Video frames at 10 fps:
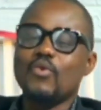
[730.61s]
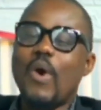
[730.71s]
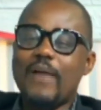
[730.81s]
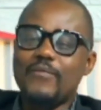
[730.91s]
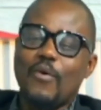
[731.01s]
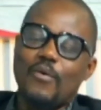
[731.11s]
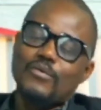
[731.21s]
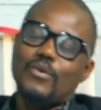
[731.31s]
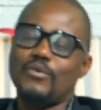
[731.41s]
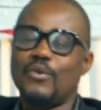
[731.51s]
you have
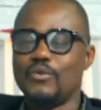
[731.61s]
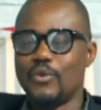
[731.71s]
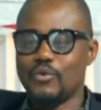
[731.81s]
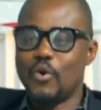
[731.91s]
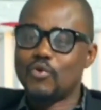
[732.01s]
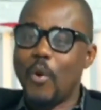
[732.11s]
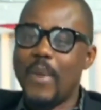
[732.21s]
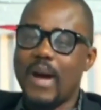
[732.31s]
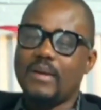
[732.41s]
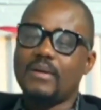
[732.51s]
your
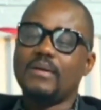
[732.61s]
number.